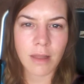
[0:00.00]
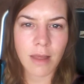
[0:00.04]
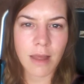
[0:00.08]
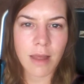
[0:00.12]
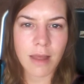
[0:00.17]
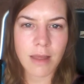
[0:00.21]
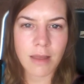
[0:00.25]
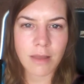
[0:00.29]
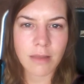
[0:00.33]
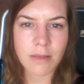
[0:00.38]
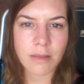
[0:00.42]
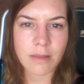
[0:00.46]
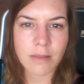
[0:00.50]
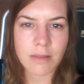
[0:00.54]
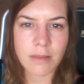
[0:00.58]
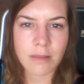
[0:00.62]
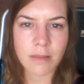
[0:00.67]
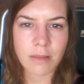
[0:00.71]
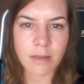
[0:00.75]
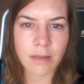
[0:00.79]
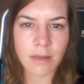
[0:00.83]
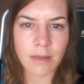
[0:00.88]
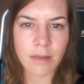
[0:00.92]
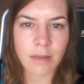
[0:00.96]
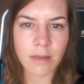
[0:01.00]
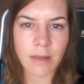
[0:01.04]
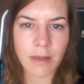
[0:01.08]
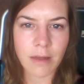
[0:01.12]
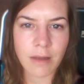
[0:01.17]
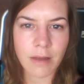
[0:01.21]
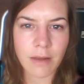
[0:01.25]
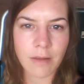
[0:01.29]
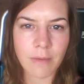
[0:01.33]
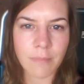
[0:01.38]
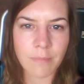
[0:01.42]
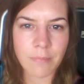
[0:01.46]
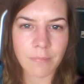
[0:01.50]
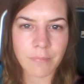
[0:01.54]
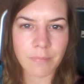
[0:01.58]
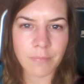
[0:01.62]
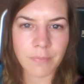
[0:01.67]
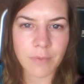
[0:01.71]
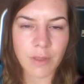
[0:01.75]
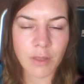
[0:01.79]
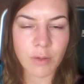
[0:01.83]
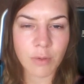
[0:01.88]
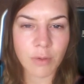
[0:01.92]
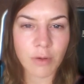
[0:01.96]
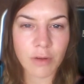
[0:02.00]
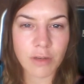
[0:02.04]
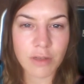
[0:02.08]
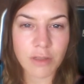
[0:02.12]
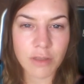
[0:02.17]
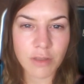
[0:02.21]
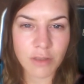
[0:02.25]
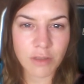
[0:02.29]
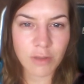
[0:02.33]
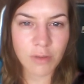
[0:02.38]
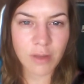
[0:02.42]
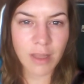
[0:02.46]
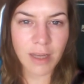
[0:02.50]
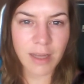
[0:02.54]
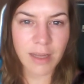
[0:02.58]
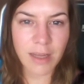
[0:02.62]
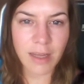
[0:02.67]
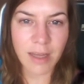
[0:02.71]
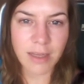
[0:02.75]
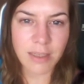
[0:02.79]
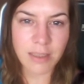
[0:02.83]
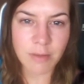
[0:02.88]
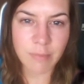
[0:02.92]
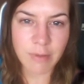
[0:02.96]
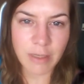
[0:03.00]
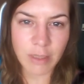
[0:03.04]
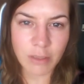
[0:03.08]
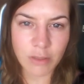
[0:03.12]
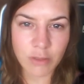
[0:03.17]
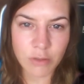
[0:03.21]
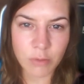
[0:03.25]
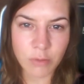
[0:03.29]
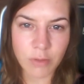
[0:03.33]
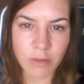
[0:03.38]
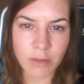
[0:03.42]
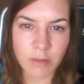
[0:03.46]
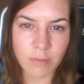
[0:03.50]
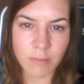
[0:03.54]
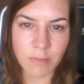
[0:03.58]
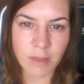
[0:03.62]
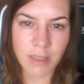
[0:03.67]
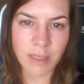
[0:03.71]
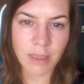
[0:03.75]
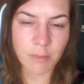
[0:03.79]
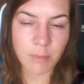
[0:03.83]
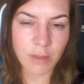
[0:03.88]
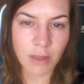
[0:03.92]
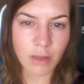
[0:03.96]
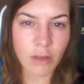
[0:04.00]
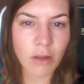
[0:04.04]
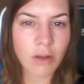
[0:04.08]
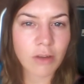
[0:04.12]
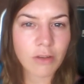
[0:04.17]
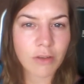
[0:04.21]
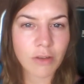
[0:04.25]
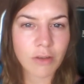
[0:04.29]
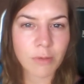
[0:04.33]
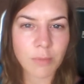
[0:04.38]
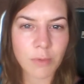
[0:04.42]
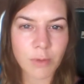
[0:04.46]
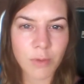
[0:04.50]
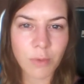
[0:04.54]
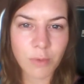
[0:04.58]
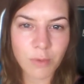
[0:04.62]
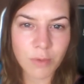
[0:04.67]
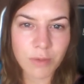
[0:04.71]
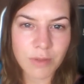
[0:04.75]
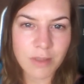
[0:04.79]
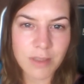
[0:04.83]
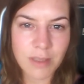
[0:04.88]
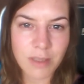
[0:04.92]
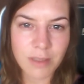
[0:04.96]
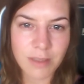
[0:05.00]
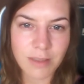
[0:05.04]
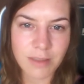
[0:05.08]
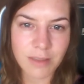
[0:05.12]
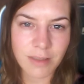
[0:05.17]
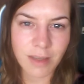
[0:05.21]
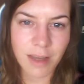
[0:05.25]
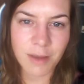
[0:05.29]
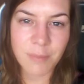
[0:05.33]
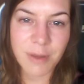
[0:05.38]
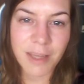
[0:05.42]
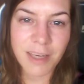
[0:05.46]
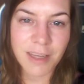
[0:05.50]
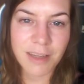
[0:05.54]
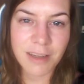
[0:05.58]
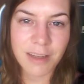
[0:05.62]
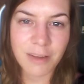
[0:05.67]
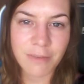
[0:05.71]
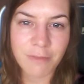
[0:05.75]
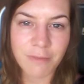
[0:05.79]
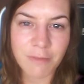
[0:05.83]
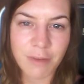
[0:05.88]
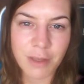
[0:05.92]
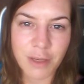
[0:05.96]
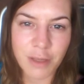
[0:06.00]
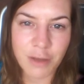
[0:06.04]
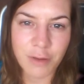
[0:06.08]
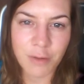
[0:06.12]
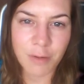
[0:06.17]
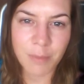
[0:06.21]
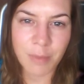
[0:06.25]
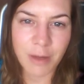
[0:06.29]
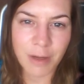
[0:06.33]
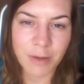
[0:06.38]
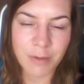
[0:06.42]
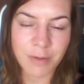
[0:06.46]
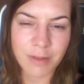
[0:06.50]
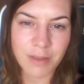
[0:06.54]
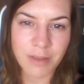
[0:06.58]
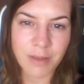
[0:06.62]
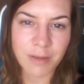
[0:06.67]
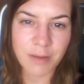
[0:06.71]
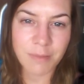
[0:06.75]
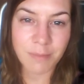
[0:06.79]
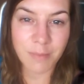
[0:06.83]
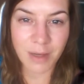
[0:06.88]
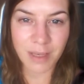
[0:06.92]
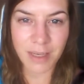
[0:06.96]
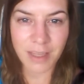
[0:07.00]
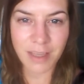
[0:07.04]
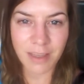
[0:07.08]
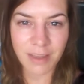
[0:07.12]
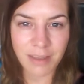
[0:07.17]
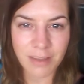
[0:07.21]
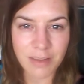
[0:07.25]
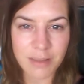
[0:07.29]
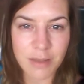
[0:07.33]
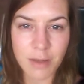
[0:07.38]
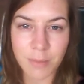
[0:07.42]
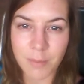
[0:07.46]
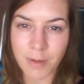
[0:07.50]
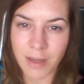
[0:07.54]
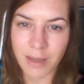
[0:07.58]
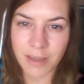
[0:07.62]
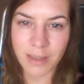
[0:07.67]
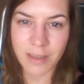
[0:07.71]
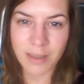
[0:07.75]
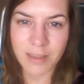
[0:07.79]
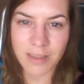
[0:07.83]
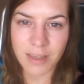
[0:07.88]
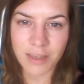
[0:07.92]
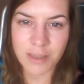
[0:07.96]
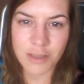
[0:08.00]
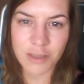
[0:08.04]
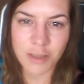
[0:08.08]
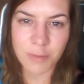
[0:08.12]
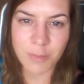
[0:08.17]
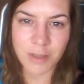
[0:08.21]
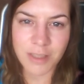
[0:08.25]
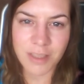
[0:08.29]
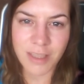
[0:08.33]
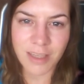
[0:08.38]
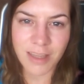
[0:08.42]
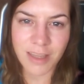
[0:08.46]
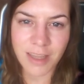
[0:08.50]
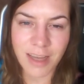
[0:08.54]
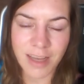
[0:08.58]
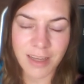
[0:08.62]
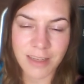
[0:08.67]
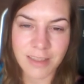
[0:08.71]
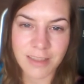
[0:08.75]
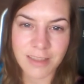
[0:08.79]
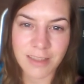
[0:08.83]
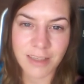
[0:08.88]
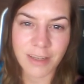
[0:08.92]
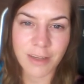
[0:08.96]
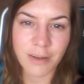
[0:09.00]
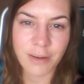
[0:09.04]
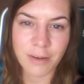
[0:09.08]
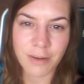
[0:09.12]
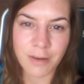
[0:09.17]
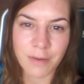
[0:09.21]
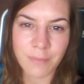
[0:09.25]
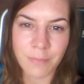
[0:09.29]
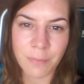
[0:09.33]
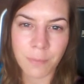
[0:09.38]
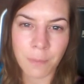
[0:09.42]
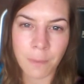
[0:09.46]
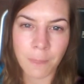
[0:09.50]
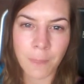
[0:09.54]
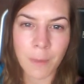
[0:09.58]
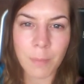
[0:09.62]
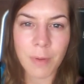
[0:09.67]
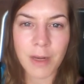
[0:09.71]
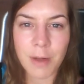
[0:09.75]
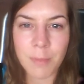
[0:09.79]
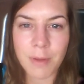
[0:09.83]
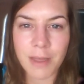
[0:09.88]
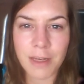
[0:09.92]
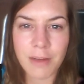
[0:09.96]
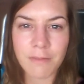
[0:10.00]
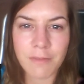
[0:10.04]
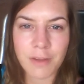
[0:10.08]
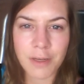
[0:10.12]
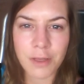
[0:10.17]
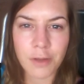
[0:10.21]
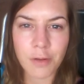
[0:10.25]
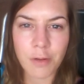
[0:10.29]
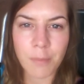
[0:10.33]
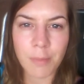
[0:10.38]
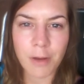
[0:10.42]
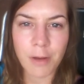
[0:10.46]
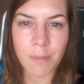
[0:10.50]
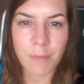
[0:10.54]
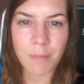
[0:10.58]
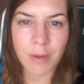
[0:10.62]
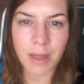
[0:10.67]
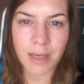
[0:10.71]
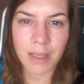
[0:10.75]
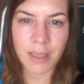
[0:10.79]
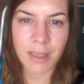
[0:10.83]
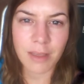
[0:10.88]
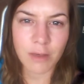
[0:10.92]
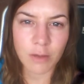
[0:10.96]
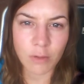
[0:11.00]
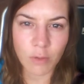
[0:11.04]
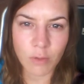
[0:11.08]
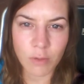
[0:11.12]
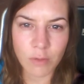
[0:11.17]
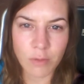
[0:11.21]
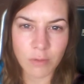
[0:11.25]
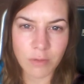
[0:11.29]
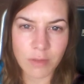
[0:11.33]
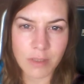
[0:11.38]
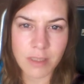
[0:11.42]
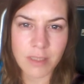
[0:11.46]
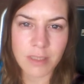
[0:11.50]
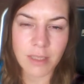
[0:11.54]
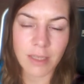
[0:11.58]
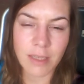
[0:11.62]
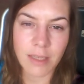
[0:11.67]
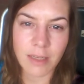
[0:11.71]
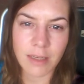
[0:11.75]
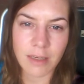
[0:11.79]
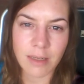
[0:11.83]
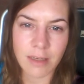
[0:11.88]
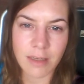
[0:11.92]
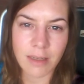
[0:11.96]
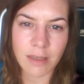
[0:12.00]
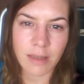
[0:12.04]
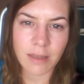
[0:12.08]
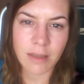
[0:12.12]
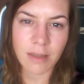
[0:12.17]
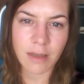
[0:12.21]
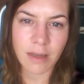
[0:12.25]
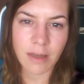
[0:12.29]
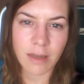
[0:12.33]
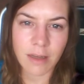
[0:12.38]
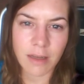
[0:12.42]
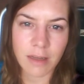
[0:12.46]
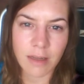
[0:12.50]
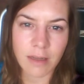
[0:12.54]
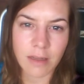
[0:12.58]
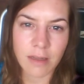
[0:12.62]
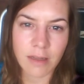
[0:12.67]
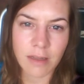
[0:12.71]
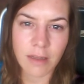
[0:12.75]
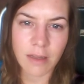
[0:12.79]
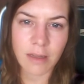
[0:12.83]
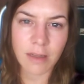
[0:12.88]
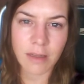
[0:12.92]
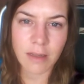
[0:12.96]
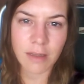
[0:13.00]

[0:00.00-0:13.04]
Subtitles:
And in order to do that, I had to make short, medium, and long-term goals. I made a video about money, so I'm not going to touch so much on that here, but I made a video about money and goals in a